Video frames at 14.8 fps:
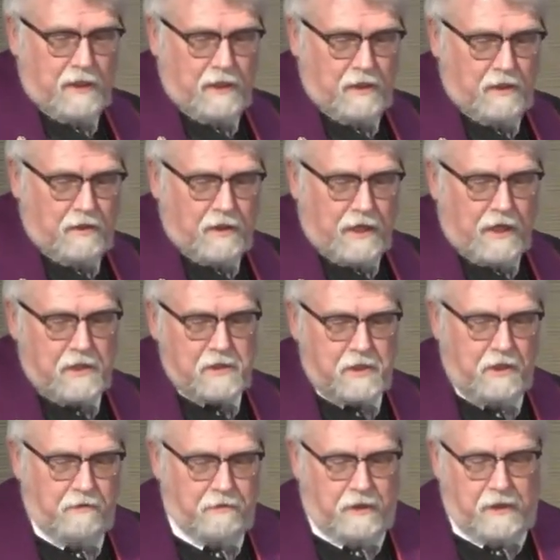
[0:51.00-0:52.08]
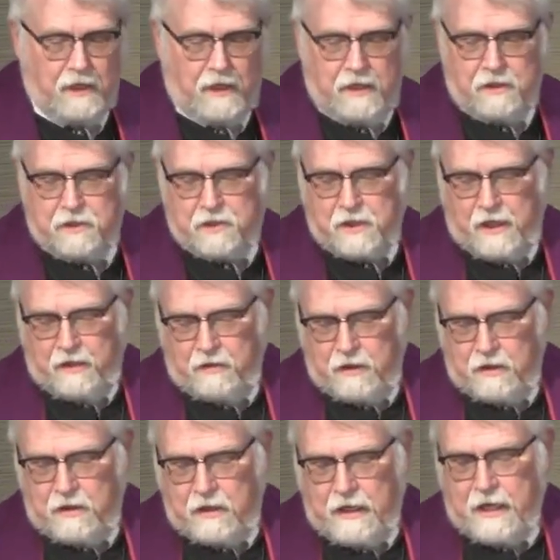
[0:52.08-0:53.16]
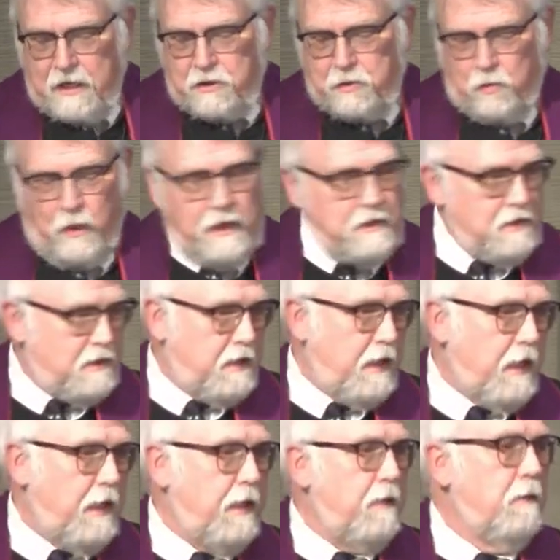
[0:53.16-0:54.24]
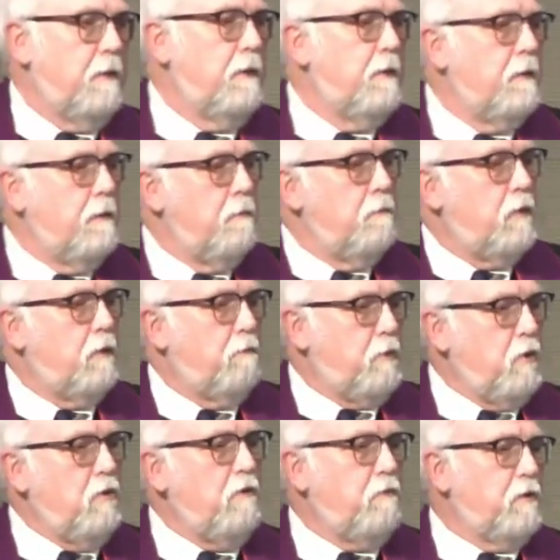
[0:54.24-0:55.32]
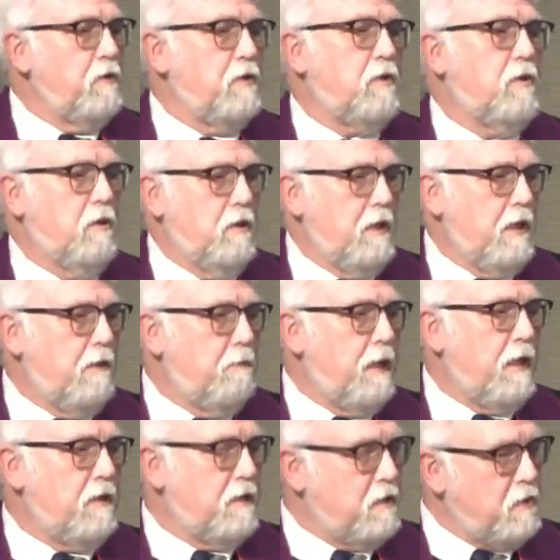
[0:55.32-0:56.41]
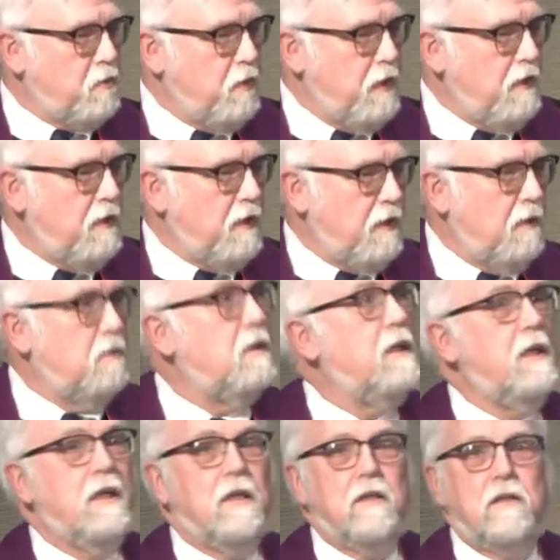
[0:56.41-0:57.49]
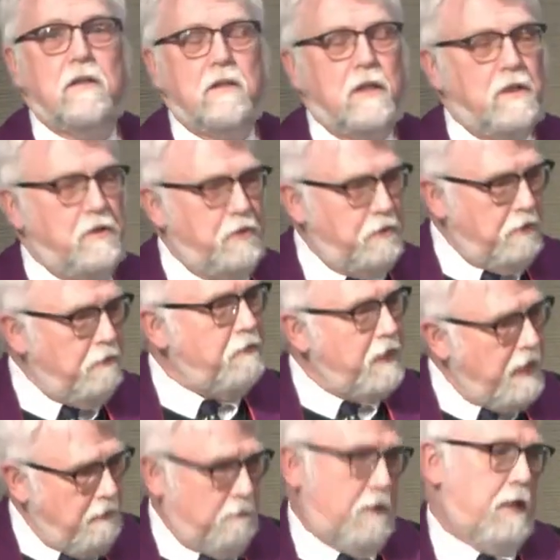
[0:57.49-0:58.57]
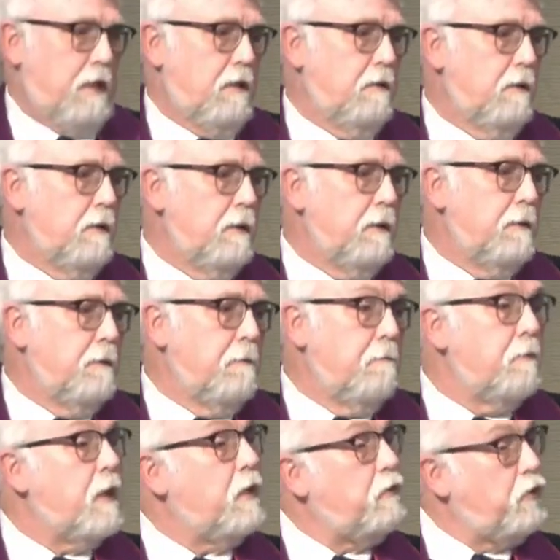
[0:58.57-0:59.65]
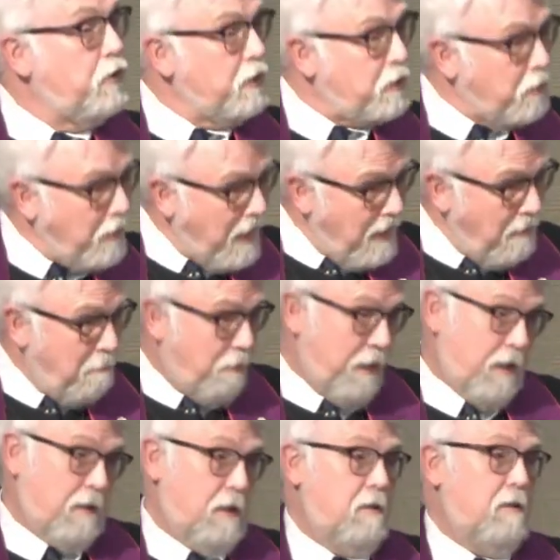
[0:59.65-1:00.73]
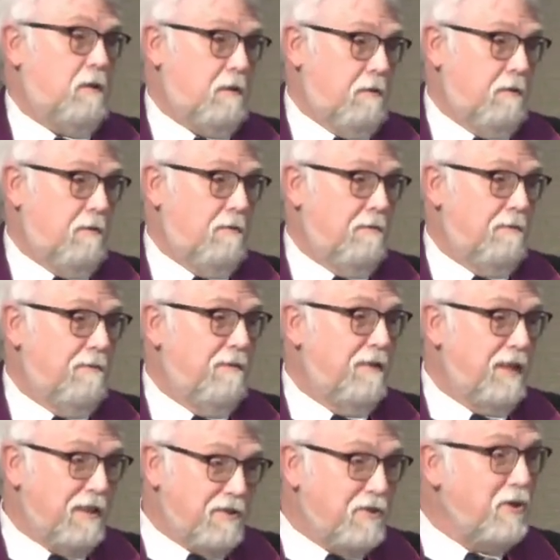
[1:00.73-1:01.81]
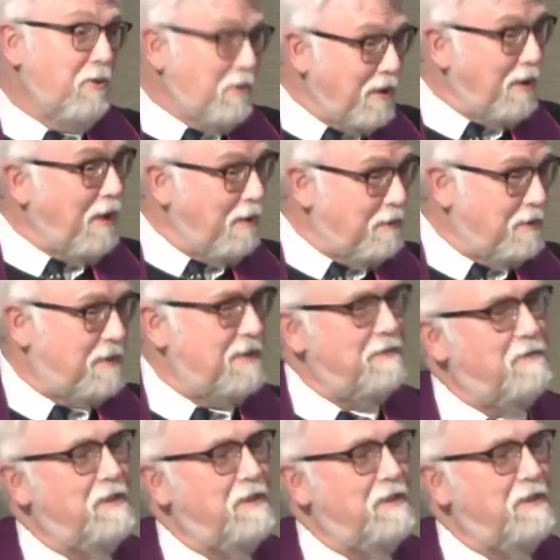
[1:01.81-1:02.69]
And in Thanksgiving, I said on Ash Wednesday, the beautiful story about this window is that your family, that your grandparents, that's so close it